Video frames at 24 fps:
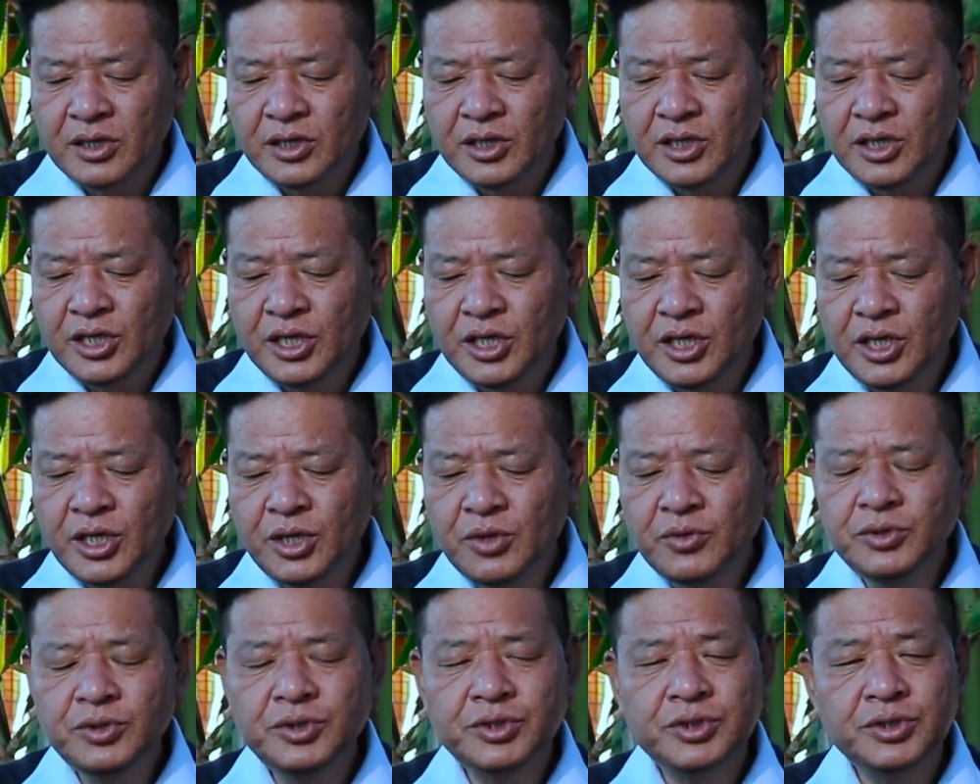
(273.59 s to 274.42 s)

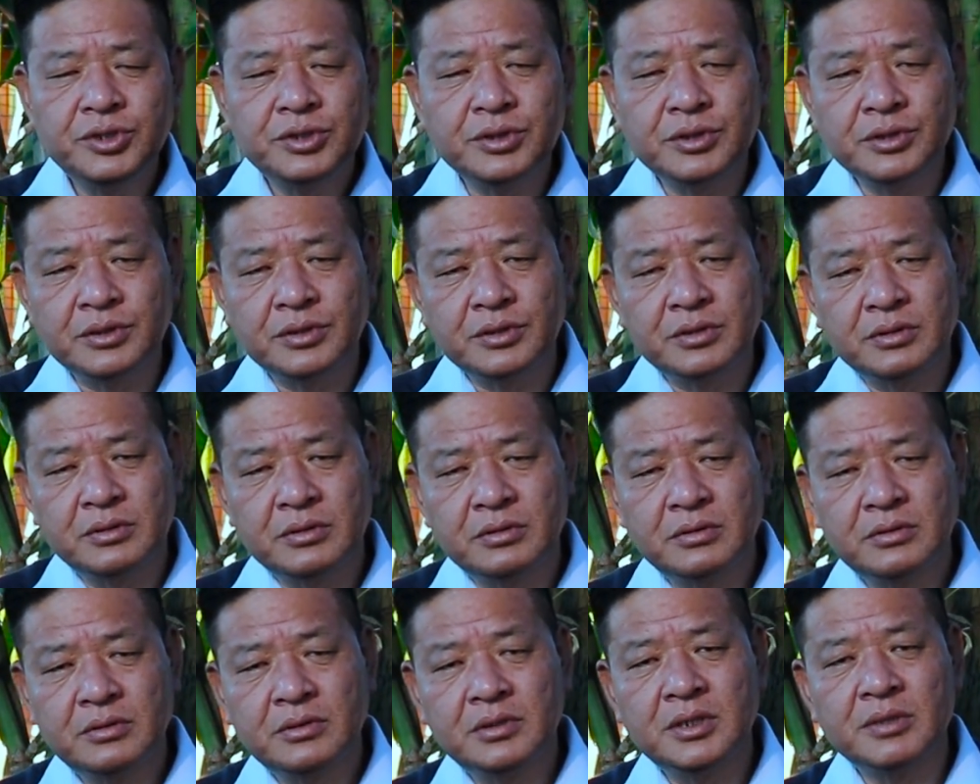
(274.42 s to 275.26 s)
huge
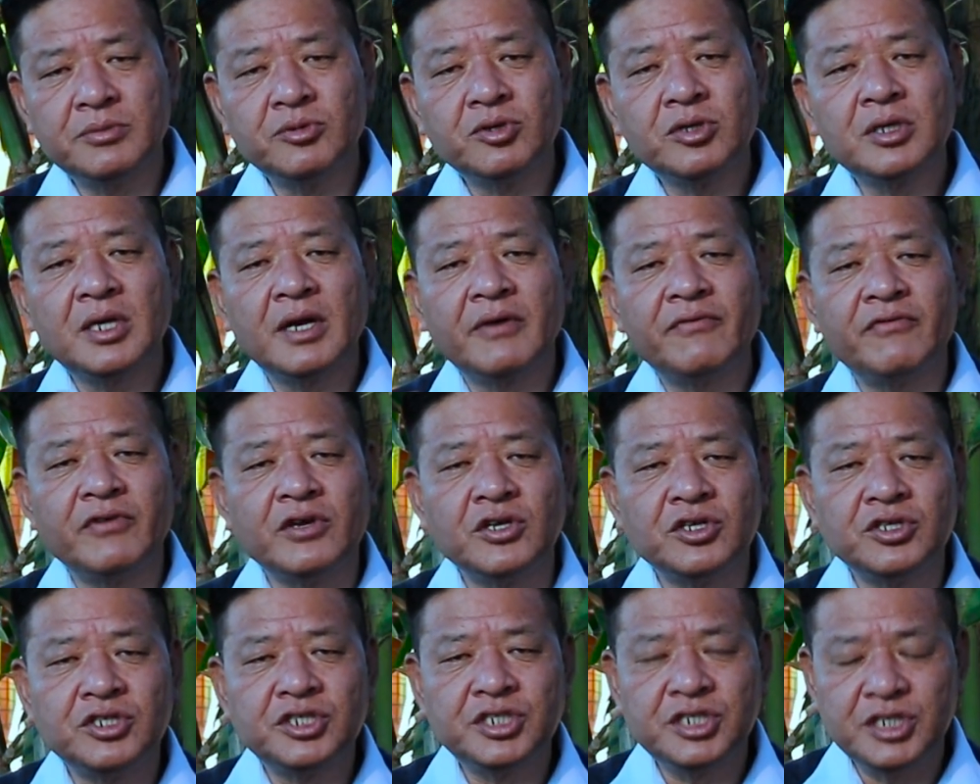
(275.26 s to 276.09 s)

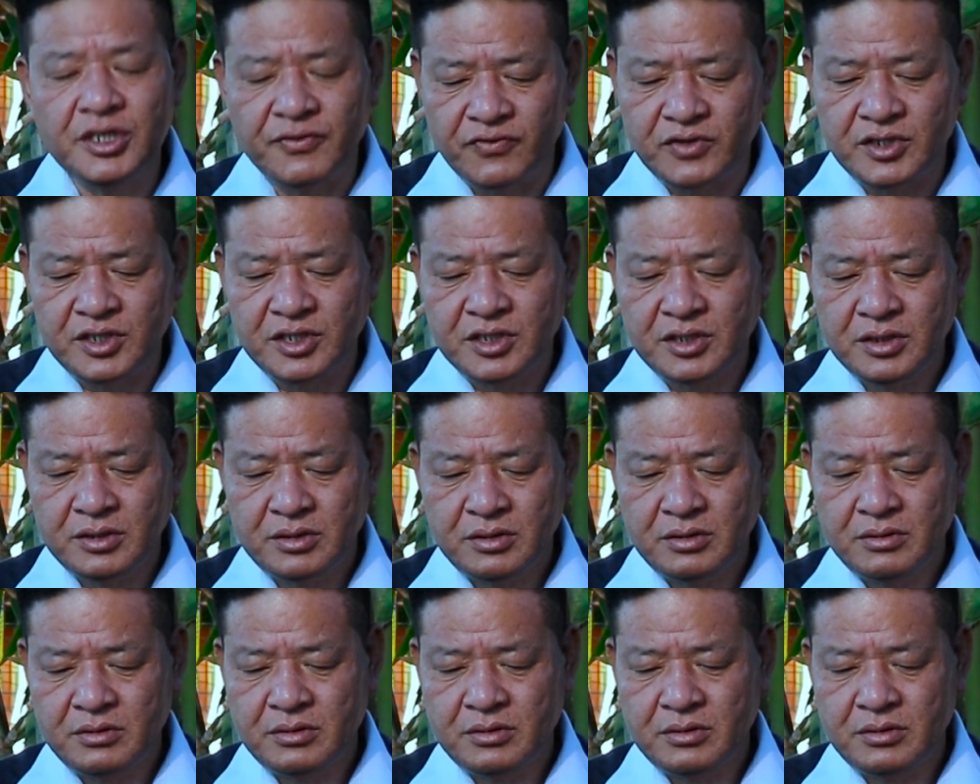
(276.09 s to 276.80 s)
demographic shift